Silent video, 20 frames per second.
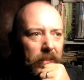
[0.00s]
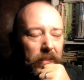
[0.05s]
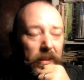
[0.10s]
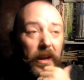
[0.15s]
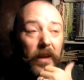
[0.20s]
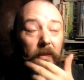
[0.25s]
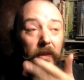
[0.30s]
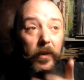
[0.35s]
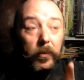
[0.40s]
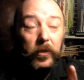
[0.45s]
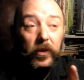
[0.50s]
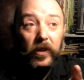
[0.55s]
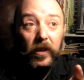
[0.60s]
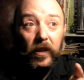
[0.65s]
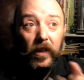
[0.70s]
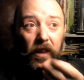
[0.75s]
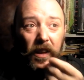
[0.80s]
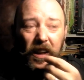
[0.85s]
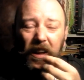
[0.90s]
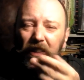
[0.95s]
yeah, that was the
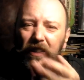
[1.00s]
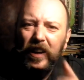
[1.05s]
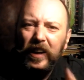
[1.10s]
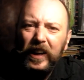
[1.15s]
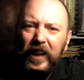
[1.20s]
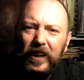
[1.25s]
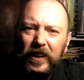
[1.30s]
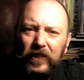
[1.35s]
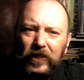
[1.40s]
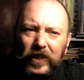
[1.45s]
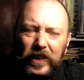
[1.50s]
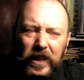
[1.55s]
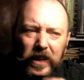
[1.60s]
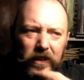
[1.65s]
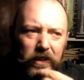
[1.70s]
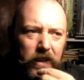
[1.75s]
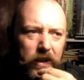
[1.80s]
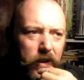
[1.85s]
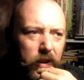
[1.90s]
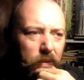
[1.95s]
other thing, because I kind of
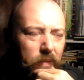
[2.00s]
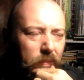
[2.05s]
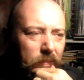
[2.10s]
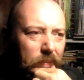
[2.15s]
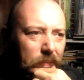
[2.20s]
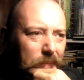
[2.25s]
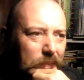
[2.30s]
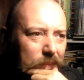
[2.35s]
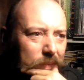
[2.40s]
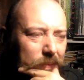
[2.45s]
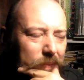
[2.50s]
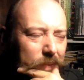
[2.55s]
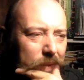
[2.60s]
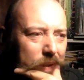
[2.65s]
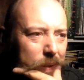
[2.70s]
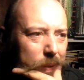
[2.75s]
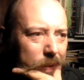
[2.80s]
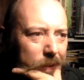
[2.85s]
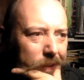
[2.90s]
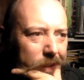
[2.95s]
started
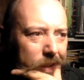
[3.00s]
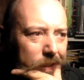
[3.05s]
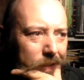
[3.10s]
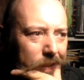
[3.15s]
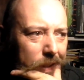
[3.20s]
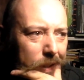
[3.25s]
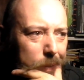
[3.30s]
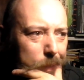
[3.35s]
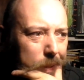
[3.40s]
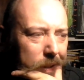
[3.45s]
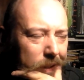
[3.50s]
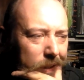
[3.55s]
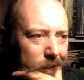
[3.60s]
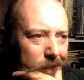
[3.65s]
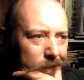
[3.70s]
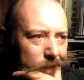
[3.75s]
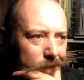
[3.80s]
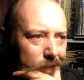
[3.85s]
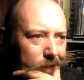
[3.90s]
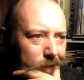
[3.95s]
doing all these videos because
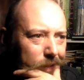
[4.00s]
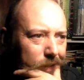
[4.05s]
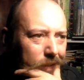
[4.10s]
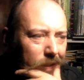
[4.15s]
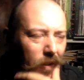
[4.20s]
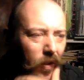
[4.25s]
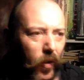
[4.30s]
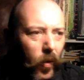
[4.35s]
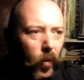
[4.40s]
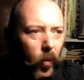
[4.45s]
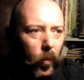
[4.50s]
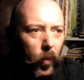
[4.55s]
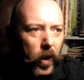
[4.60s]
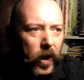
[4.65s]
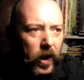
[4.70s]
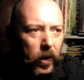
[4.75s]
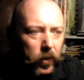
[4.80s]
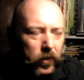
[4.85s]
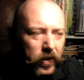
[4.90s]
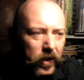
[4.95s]
of when
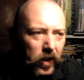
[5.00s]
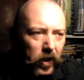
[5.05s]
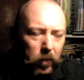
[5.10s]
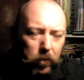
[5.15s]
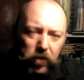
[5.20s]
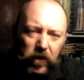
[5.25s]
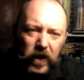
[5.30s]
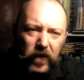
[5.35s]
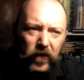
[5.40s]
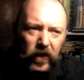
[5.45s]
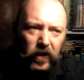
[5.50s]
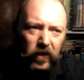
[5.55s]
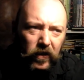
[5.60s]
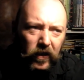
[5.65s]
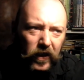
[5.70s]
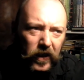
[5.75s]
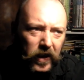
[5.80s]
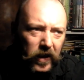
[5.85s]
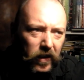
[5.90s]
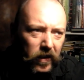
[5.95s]
I was ill
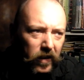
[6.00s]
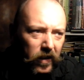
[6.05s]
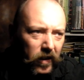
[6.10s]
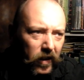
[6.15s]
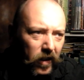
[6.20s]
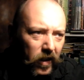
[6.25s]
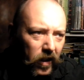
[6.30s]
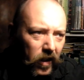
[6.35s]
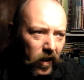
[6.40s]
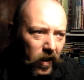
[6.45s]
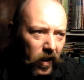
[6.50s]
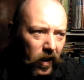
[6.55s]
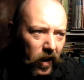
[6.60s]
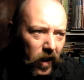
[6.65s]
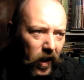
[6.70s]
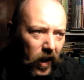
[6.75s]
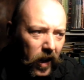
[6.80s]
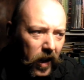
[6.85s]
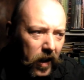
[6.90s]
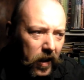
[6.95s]
previously
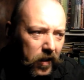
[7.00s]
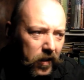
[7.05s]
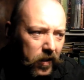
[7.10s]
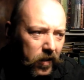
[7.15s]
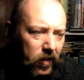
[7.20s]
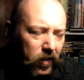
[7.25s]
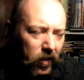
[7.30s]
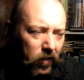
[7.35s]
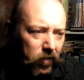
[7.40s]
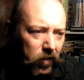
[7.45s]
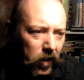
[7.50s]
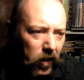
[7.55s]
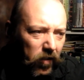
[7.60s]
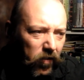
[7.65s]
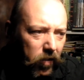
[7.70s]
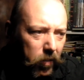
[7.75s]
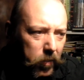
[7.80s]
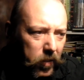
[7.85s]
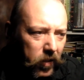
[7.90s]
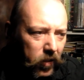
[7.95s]
and suffering
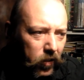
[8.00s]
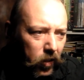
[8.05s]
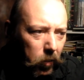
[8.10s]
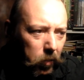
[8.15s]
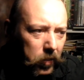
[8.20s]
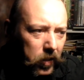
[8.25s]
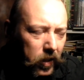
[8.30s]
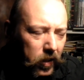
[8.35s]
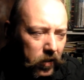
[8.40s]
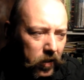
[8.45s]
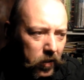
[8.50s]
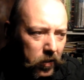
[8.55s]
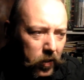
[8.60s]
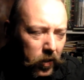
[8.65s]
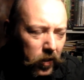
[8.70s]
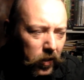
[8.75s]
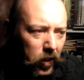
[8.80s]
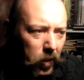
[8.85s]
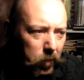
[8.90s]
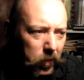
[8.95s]
from insomnia due
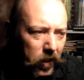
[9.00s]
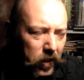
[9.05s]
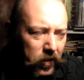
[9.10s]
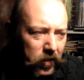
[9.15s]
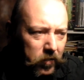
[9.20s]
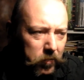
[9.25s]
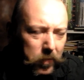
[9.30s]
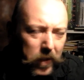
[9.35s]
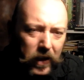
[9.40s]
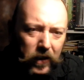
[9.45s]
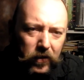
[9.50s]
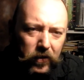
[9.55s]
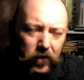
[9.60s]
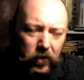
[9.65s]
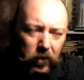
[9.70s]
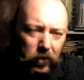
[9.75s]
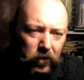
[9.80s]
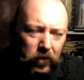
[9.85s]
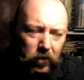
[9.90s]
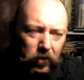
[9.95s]
to a combination of meds and
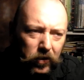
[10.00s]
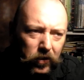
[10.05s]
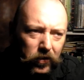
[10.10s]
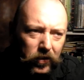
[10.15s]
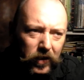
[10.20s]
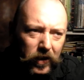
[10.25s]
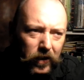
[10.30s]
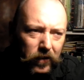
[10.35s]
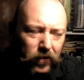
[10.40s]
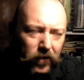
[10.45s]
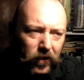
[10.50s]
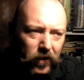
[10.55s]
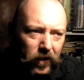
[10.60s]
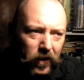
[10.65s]
all sorts of stuff,